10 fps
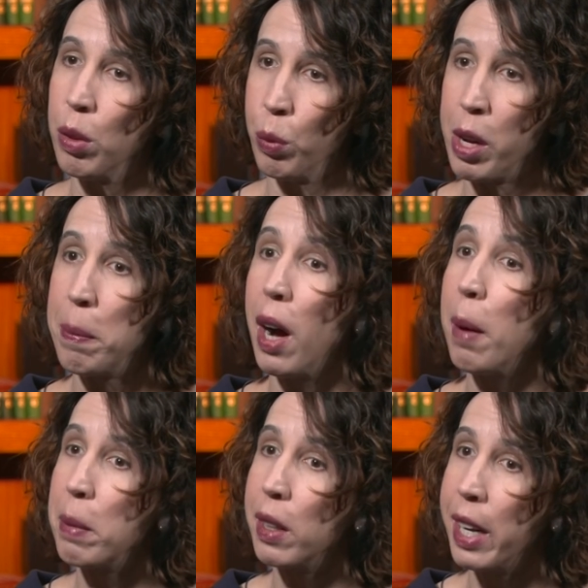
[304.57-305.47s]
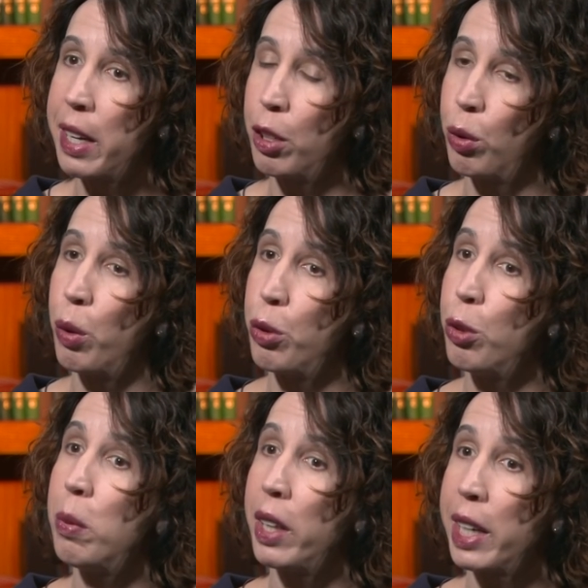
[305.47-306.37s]
to repopulate and grow
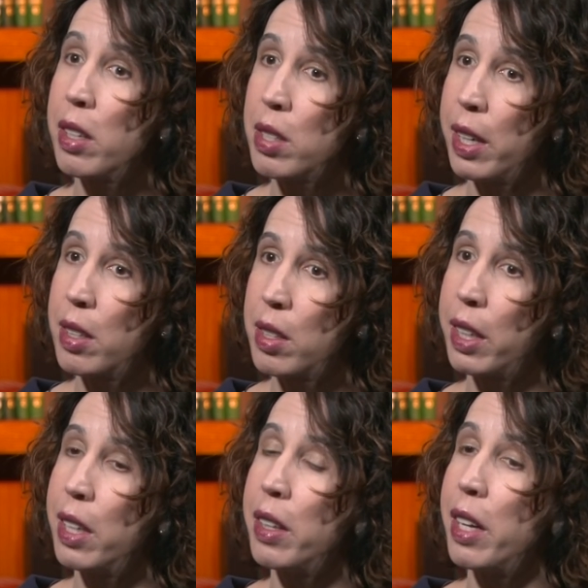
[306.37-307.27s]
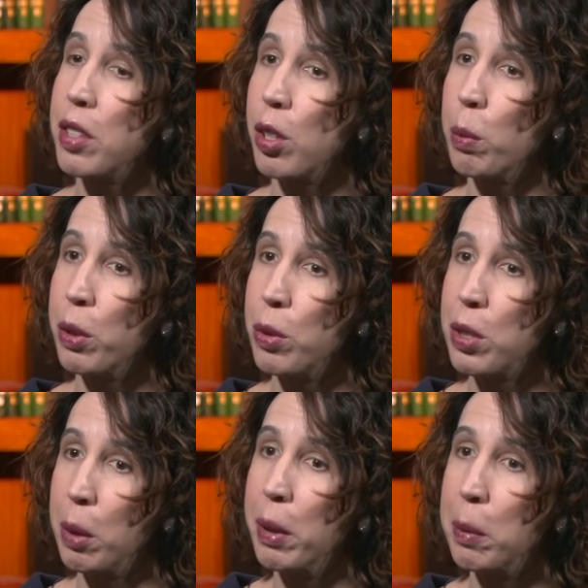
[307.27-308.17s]
new melanocytes that can then start
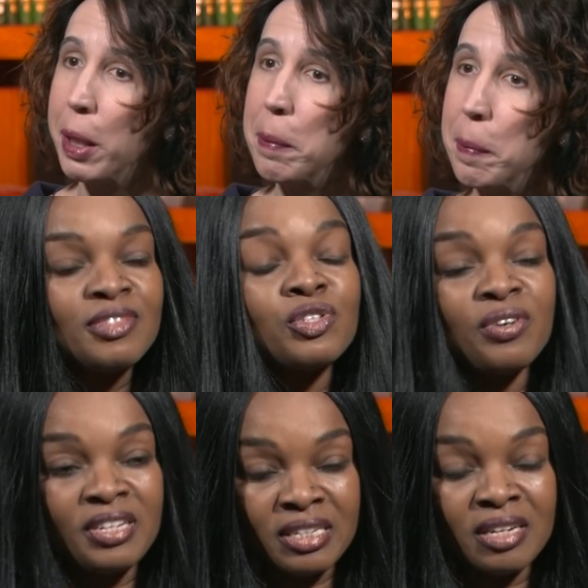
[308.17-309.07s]
producing pigment. So it